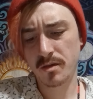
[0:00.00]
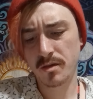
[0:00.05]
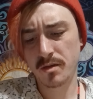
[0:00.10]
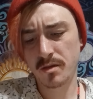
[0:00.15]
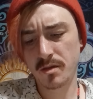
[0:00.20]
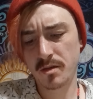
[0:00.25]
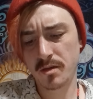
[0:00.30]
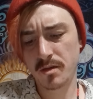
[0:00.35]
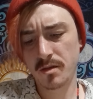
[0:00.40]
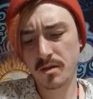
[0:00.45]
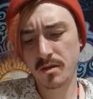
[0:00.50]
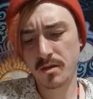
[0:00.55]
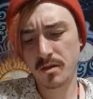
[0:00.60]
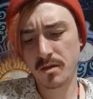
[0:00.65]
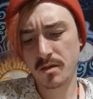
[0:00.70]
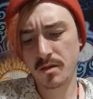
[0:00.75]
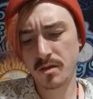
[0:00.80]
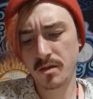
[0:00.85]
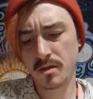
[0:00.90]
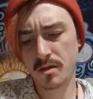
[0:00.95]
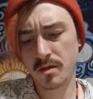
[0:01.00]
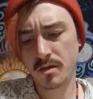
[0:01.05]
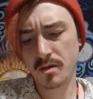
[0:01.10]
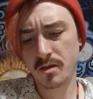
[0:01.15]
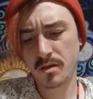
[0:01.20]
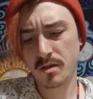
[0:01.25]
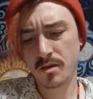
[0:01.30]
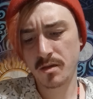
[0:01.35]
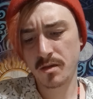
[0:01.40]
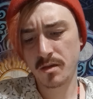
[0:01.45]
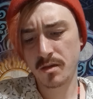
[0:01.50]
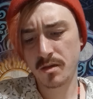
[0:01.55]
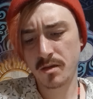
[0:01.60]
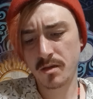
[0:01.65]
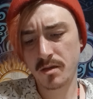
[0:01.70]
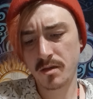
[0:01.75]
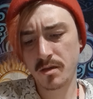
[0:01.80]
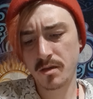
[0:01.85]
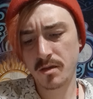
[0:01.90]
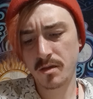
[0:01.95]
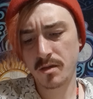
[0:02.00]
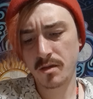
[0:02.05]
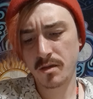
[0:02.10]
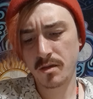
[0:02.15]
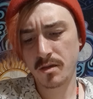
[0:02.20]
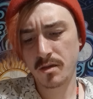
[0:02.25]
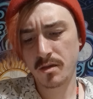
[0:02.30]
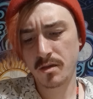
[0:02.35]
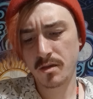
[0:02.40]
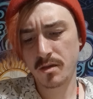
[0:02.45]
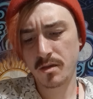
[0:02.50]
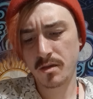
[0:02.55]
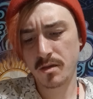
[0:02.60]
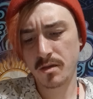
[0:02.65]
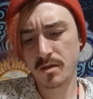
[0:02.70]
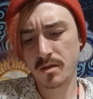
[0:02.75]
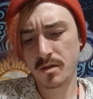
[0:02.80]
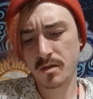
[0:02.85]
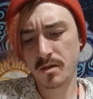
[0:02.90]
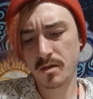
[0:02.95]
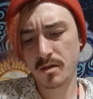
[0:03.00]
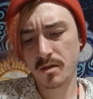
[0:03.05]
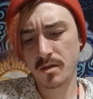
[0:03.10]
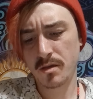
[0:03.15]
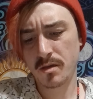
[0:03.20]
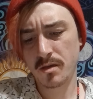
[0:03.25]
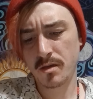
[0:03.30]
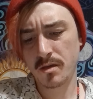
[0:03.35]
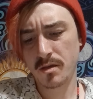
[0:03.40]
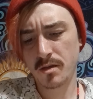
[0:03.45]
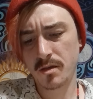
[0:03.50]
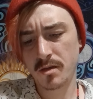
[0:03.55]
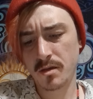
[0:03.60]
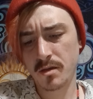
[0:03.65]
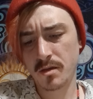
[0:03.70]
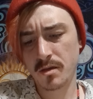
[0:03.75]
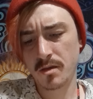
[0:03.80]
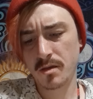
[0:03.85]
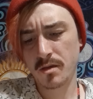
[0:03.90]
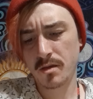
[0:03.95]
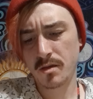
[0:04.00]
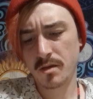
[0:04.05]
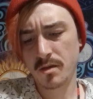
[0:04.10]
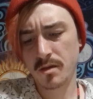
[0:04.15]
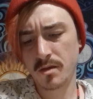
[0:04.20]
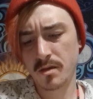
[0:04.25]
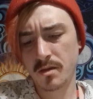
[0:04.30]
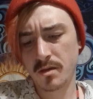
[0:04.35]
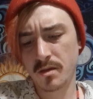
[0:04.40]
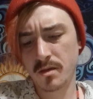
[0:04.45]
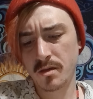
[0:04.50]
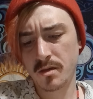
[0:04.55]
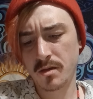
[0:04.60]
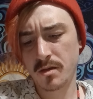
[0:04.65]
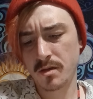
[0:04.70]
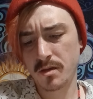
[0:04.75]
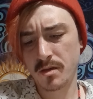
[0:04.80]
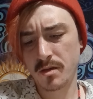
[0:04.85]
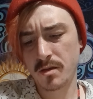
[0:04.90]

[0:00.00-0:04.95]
[no speech]